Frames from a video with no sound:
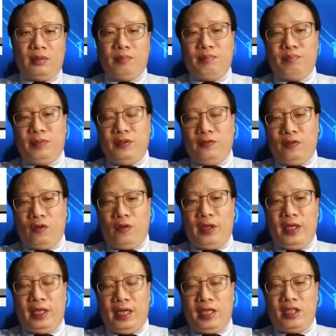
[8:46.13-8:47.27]
before
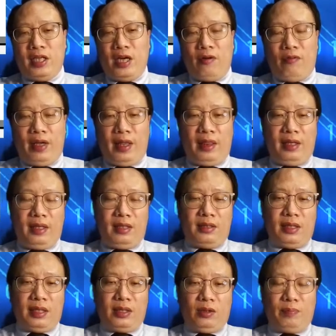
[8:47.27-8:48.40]
it can generate the
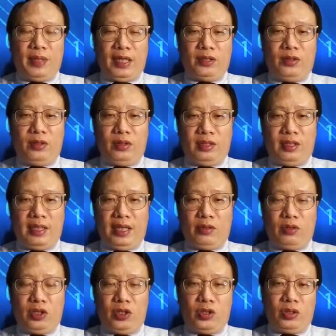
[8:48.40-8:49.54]
signal back to your data
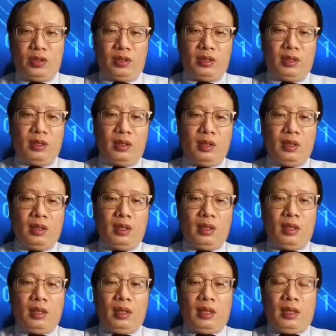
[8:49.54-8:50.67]
acquisition.
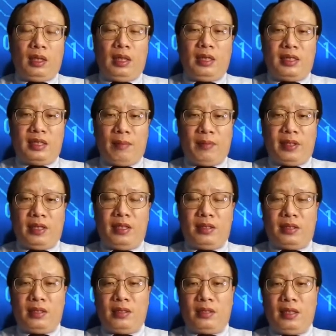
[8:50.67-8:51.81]
In some
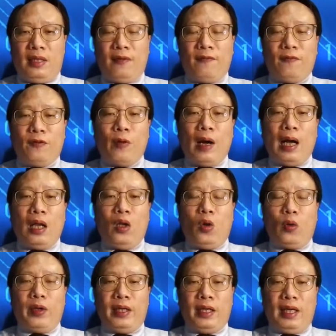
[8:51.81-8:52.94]
cases, if you are
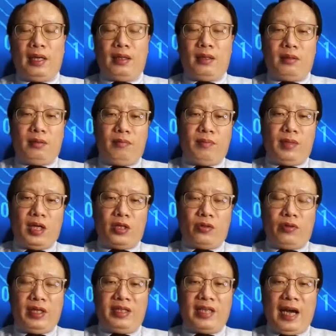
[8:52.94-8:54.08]
looking at
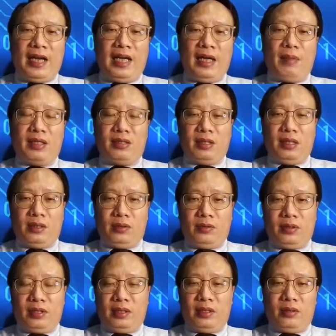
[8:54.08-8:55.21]
measuring dynamic
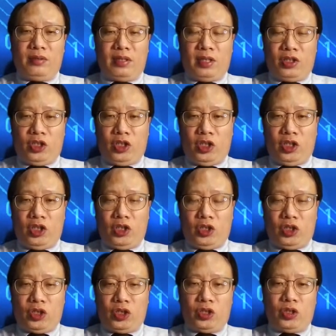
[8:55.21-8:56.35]
signals, signals that
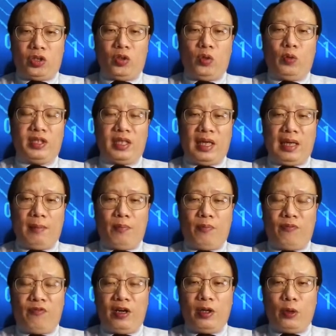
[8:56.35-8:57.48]
changes over time
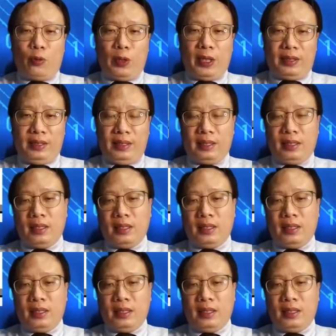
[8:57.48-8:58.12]
very quickly,